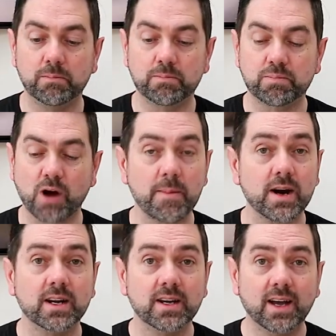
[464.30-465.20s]

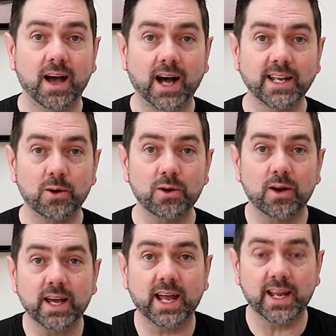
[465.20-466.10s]
primer, and now I'm
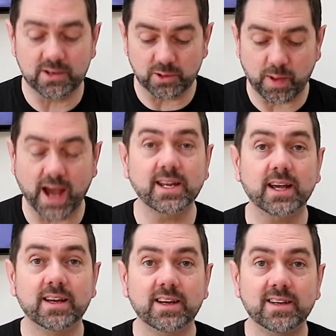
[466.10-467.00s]
going to get it into
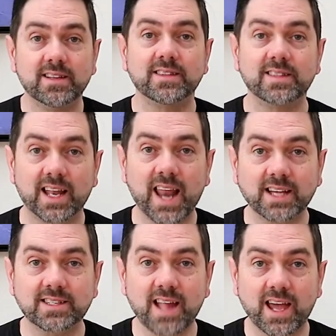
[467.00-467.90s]
painting the
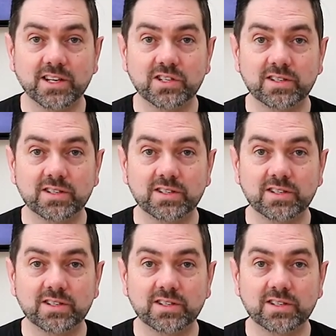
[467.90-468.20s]
next stage.